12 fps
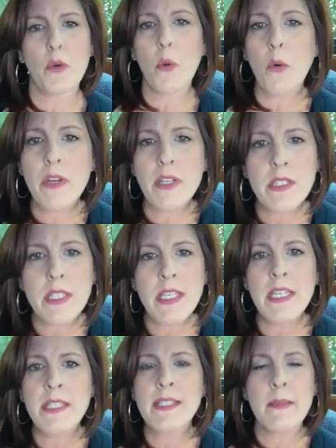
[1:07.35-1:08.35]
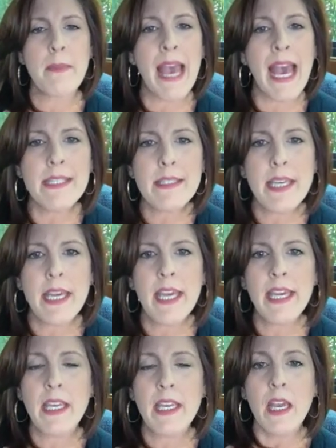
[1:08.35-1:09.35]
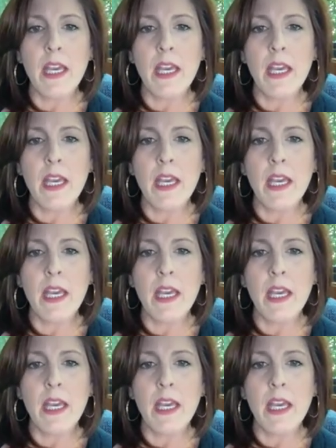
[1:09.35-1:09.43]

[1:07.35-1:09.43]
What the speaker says: quarantines and masking and